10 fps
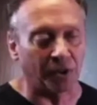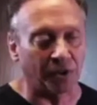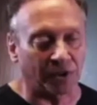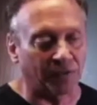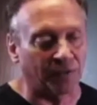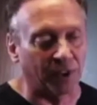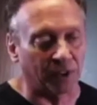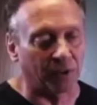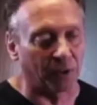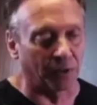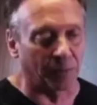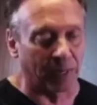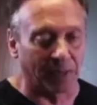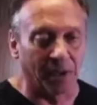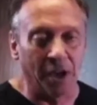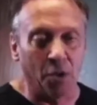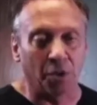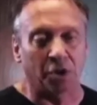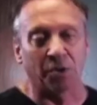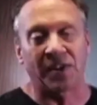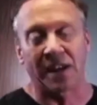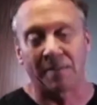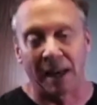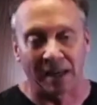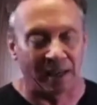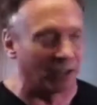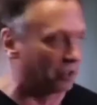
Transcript: severe nerve pain, which she was taking medication